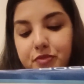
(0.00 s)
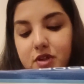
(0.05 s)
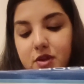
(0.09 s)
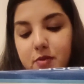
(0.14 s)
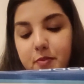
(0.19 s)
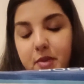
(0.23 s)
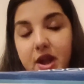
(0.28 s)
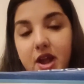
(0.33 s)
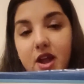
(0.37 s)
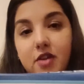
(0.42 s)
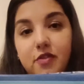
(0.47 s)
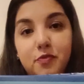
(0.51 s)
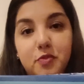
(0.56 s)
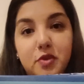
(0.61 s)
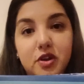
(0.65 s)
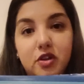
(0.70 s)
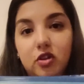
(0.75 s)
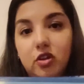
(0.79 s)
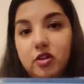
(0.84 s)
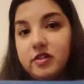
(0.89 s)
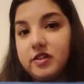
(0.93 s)
my
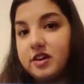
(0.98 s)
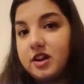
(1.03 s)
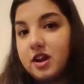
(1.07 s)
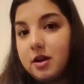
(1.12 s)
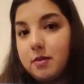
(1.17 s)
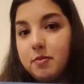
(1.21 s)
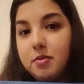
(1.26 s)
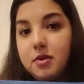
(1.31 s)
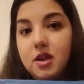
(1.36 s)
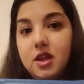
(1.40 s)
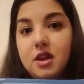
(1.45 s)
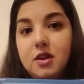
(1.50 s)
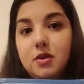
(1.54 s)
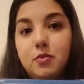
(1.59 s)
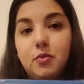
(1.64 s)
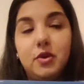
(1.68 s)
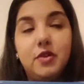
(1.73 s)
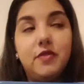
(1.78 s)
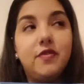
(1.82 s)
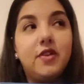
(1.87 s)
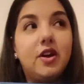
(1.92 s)
husband looked it up and
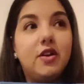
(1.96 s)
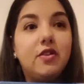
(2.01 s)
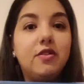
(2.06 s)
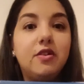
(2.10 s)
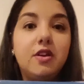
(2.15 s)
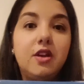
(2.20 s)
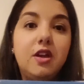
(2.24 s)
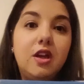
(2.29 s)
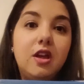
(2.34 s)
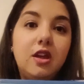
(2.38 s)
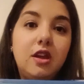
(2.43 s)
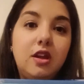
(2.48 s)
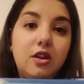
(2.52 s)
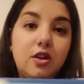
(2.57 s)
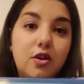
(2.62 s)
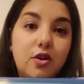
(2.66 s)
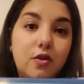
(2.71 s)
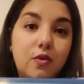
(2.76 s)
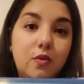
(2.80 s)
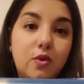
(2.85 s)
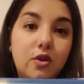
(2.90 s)
we found, you
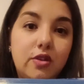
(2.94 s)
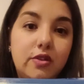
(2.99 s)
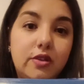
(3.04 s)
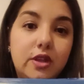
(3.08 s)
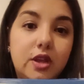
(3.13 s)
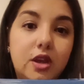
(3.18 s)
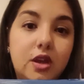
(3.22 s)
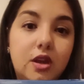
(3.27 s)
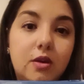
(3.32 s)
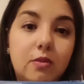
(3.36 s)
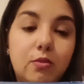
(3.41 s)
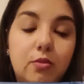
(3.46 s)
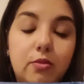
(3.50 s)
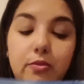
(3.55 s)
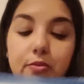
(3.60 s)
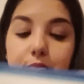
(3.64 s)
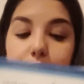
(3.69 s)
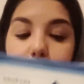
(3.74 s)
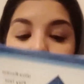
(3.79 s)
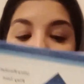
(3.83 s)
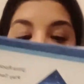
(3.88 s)
know,
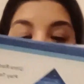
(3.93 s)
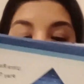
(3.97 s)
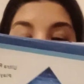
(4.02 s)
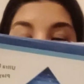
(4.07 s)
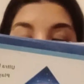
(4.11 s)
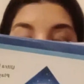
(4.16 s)
it